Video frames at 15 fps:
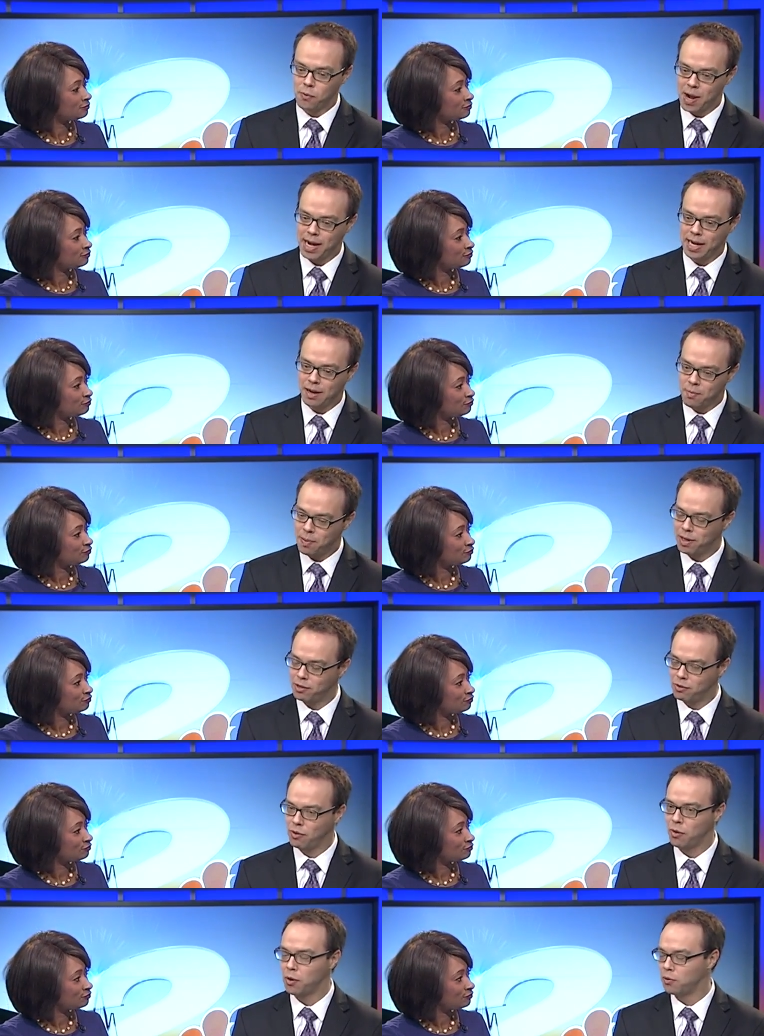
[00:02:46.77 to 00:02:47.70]
Speaker 1: ready to
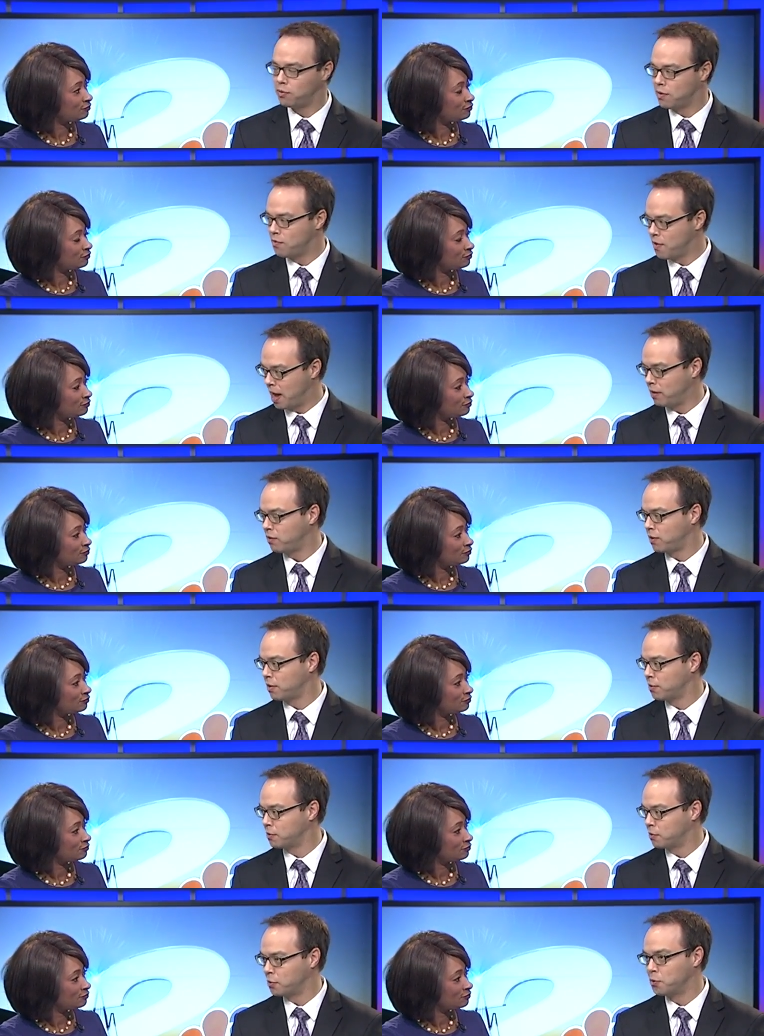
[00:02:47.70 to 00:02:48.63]
pitch to those
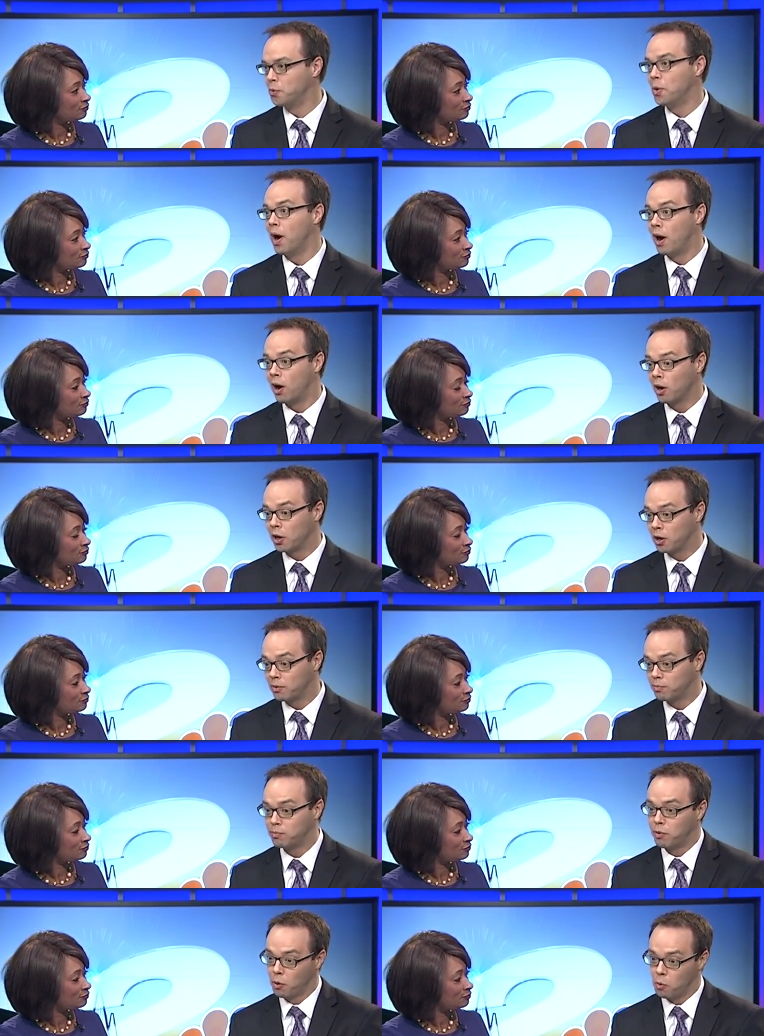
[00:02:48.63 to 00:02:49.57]
investors who are
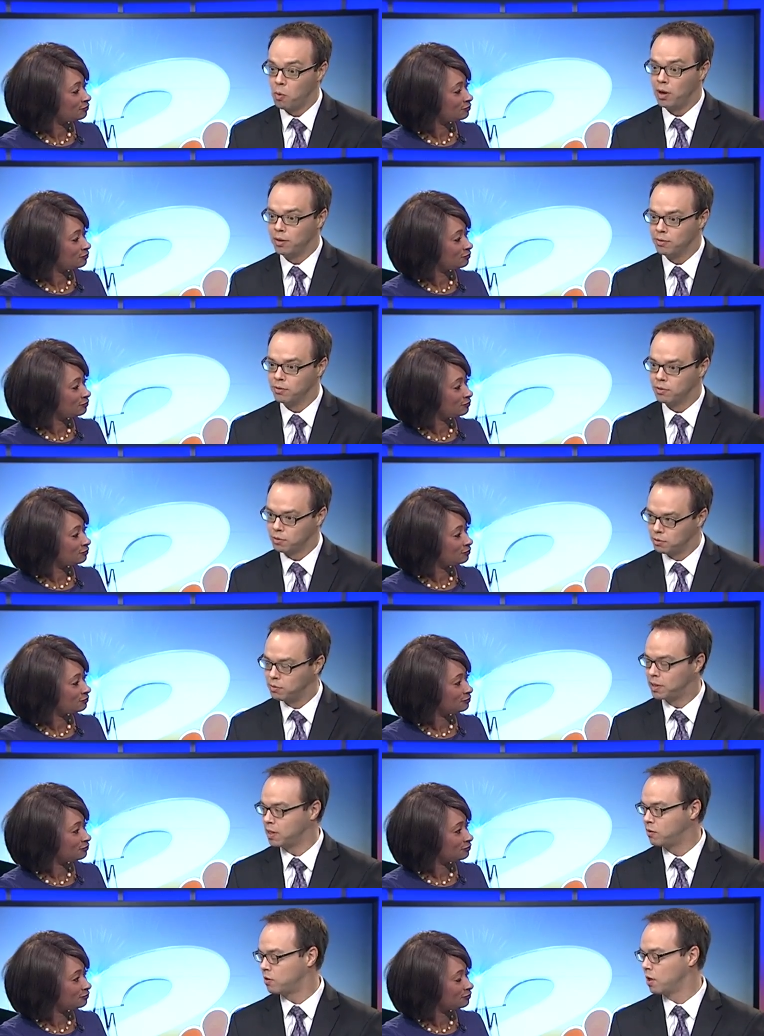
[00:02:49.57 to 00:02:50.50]
the ones who
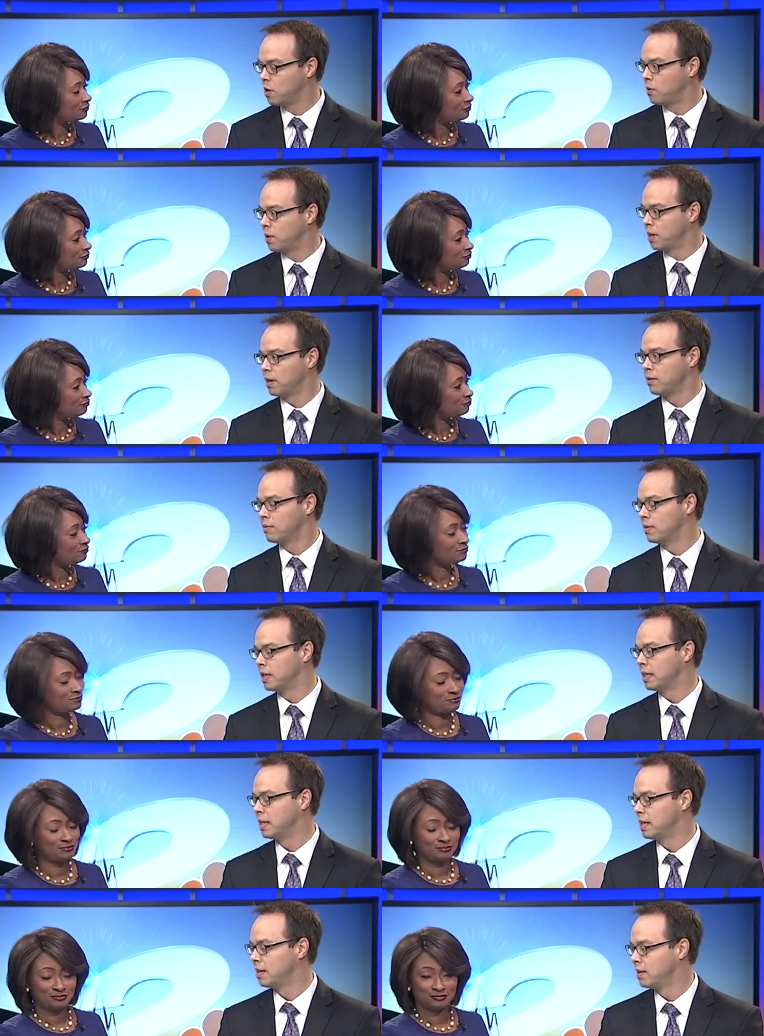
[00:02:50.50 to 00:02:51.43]
get you going and
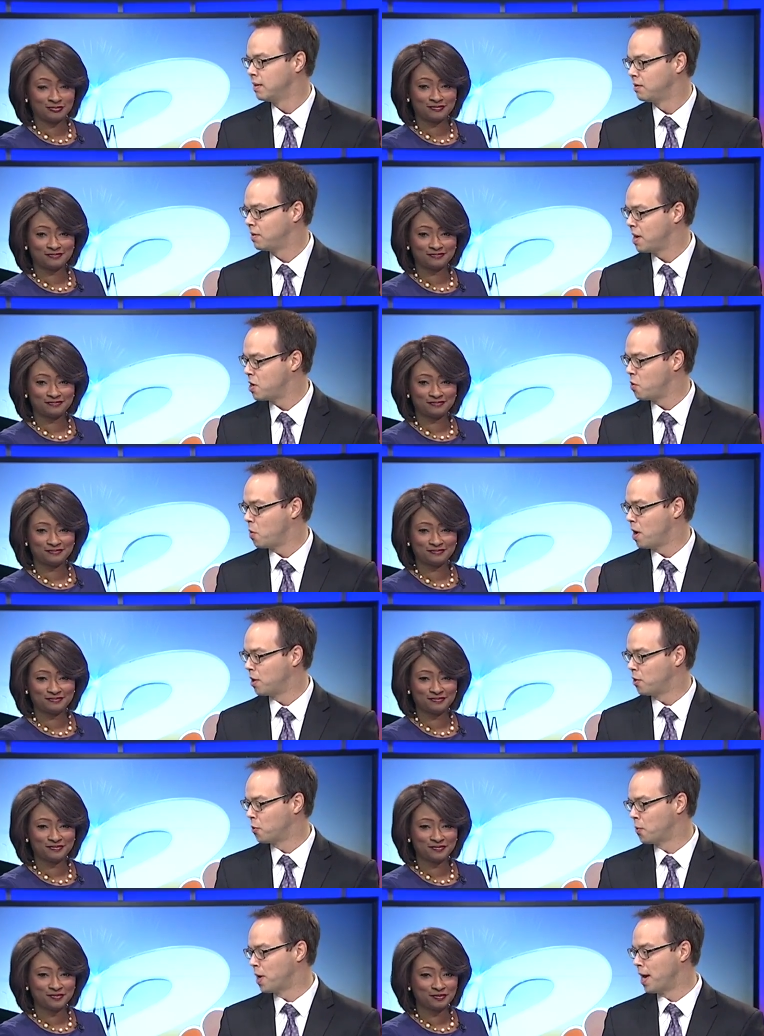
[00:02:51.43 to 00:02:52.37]
send you
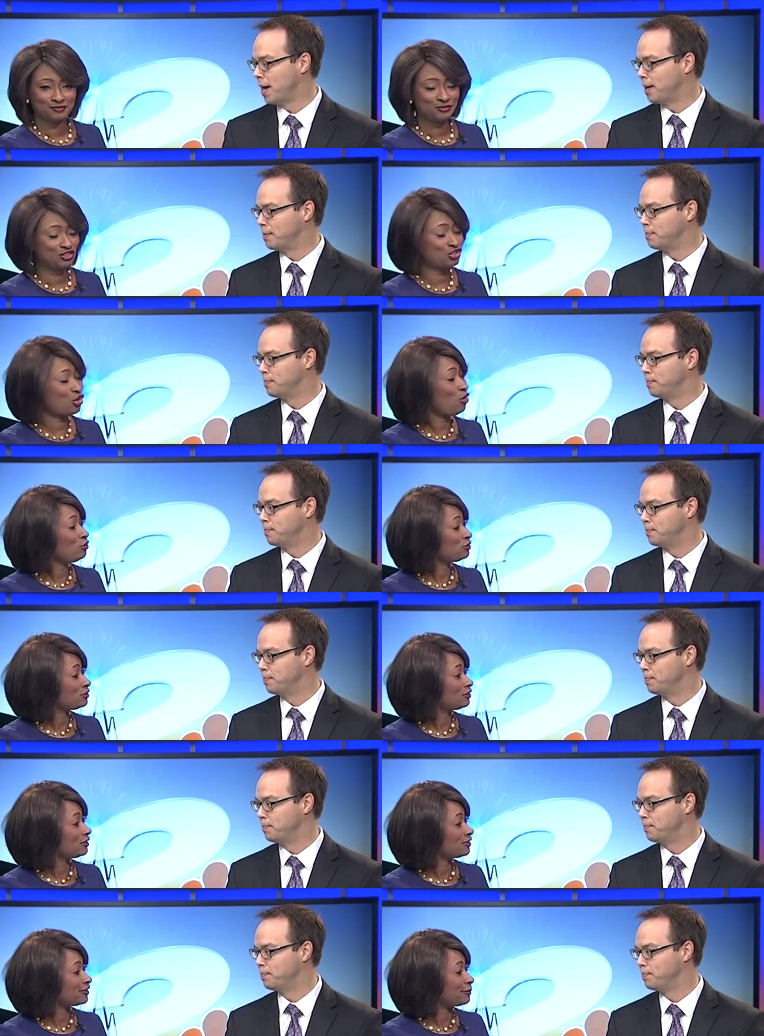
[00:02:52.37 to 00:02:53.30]
on your way.
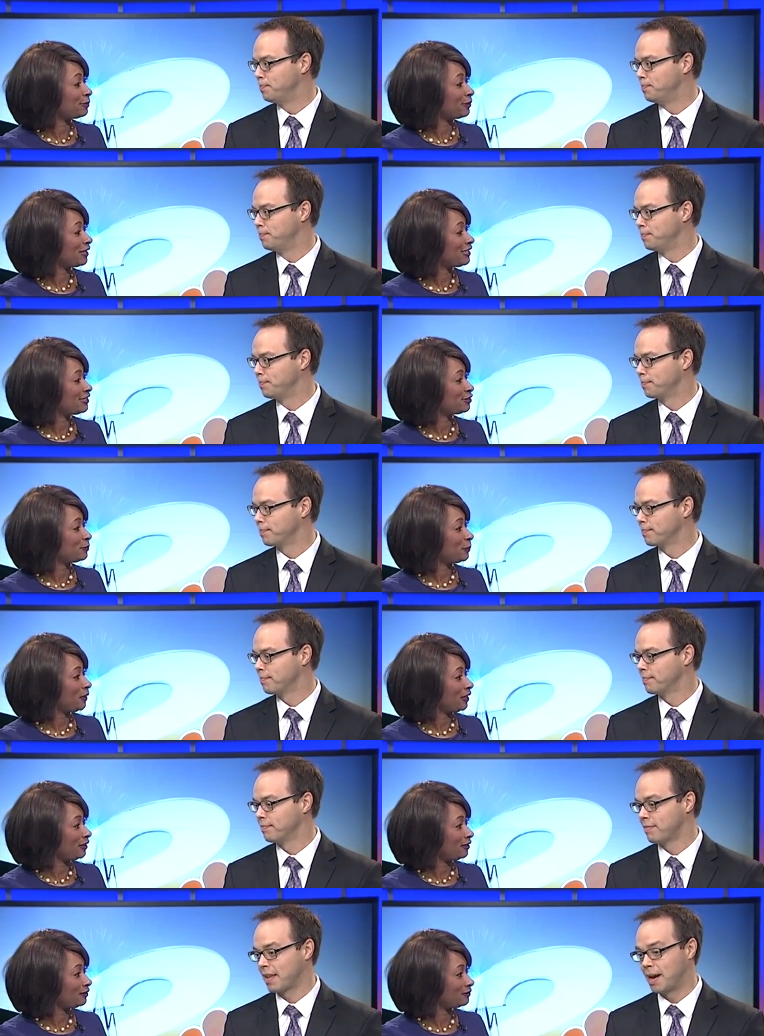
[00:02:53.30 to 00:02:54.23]
Speaker 2: Charleston is the place to
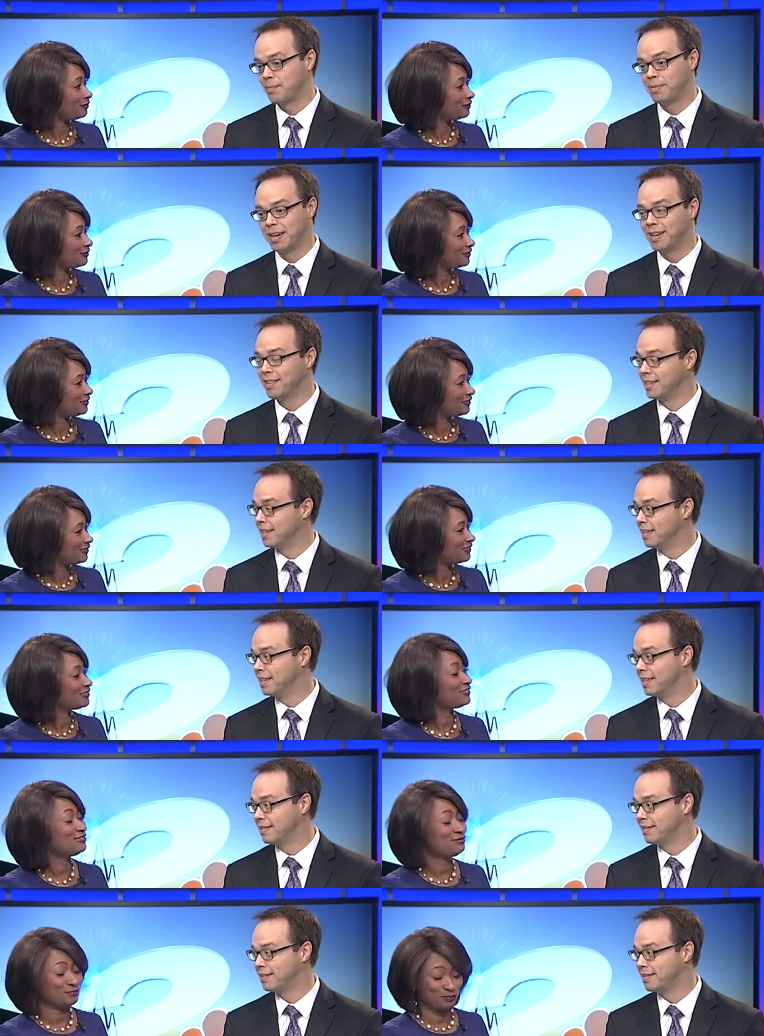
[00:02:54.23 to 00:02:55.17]
be.
Speaker 1: I'm telling you,
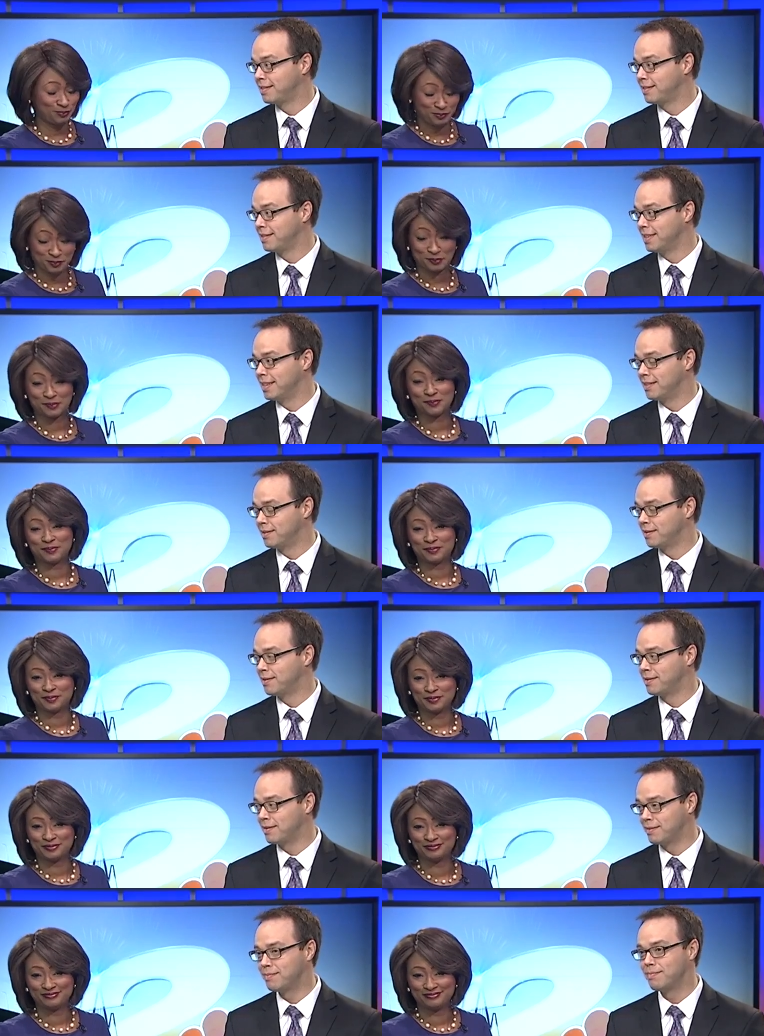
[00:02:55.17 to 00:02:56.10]
it's mm -hmm. it's